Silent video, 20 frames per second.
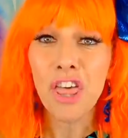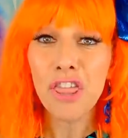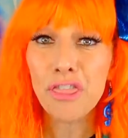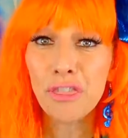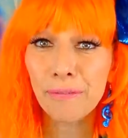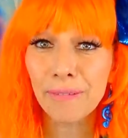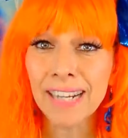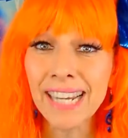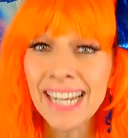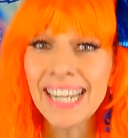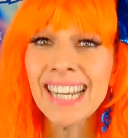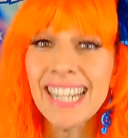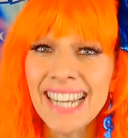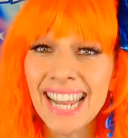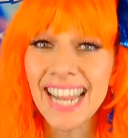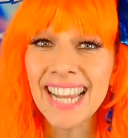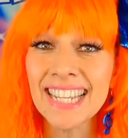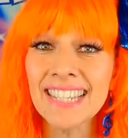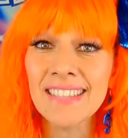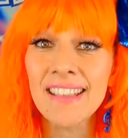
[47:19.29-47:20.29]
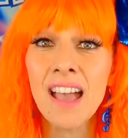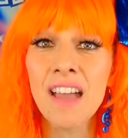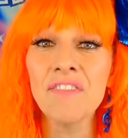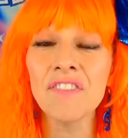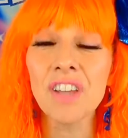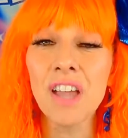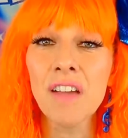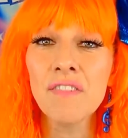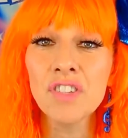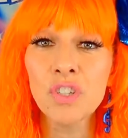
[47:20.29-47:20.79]
3 days
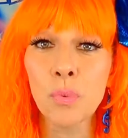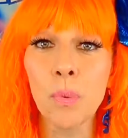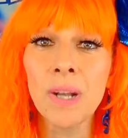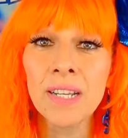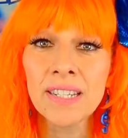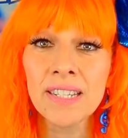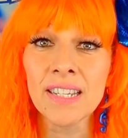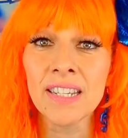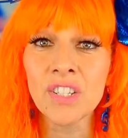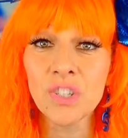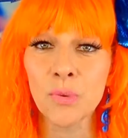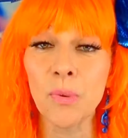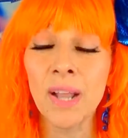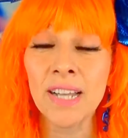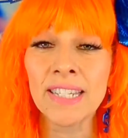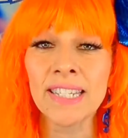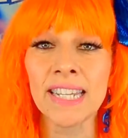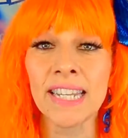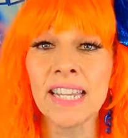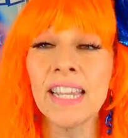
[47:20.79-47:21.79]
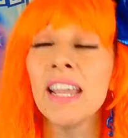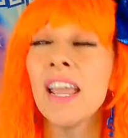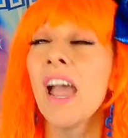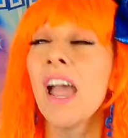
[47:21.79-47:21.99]
left of 2020.